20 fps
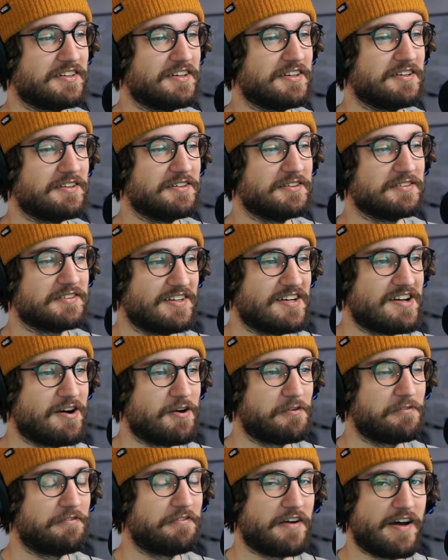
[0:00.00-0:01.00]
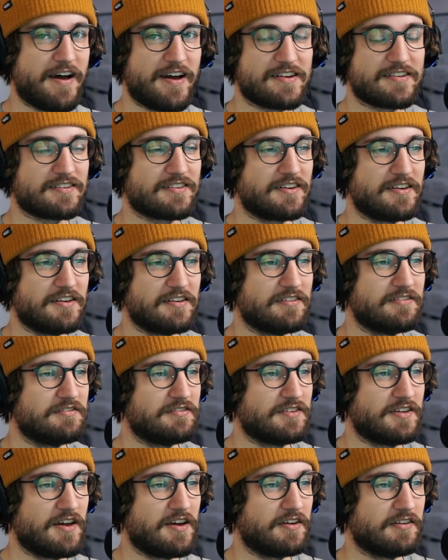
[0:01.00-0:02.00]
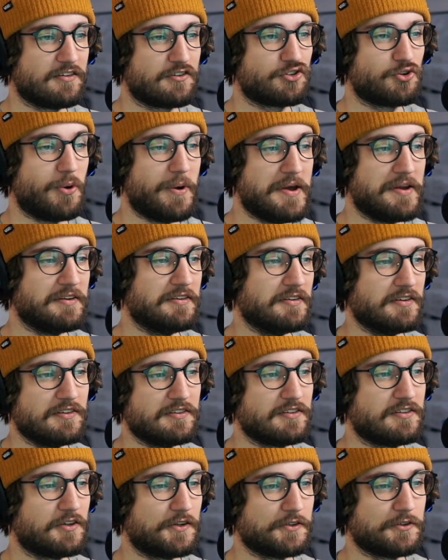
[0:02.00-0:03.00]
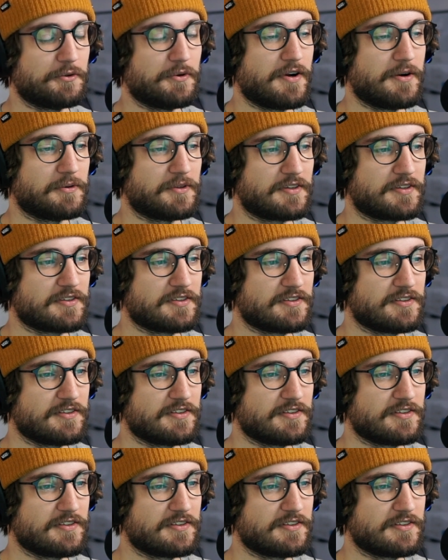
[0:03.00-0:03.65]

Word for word: I don't know how fast that that trend uh, turned around.